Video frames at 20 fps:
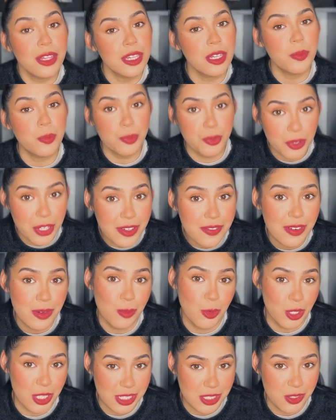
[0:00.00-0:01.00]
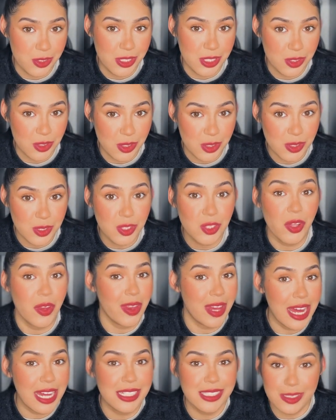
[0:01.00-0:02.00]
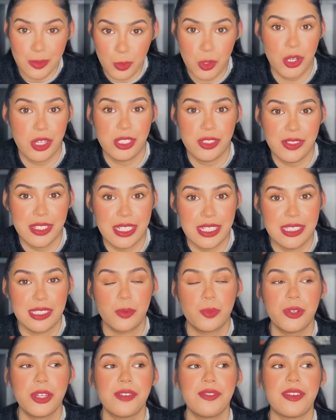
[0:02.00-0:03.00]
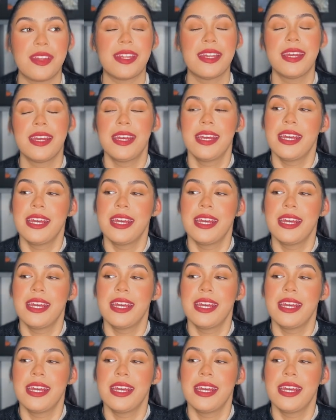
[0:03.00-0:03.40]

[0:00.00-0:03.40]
The breathing monitor is on, so that's monitoring his breathing.